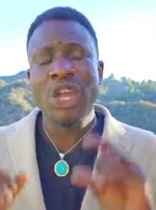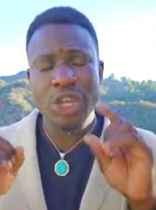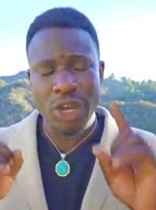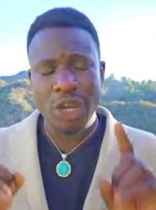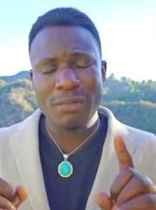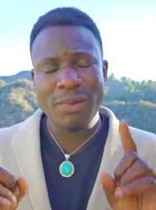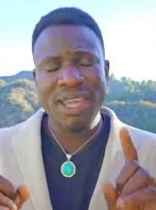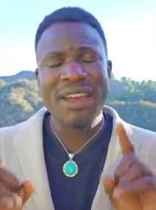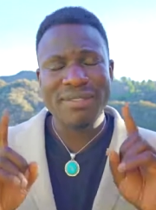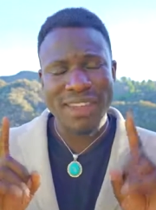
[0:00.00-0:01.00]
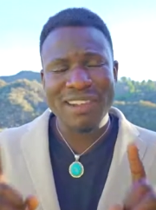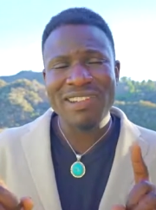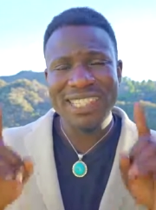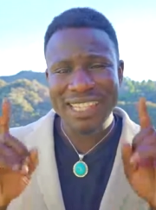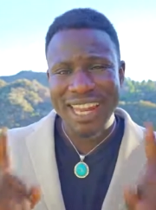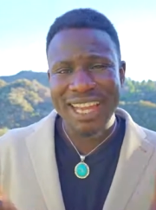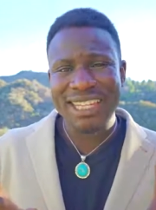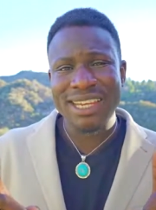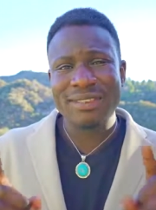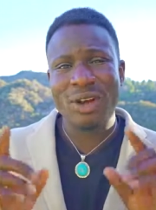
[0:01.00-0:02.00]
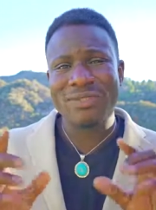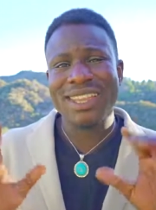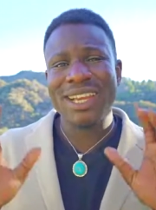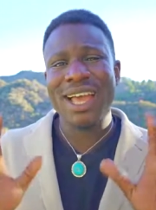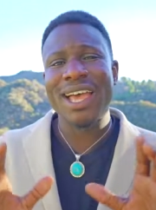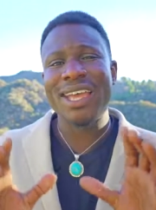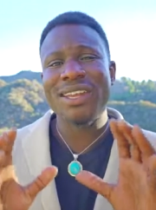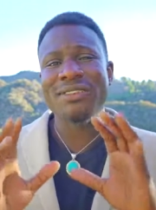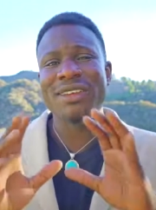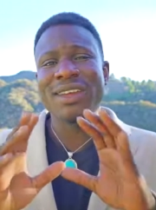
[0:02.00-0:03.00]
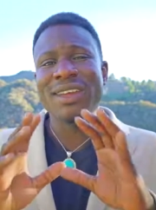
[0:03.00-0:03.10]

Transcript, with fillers: You got to be very selective of the kind of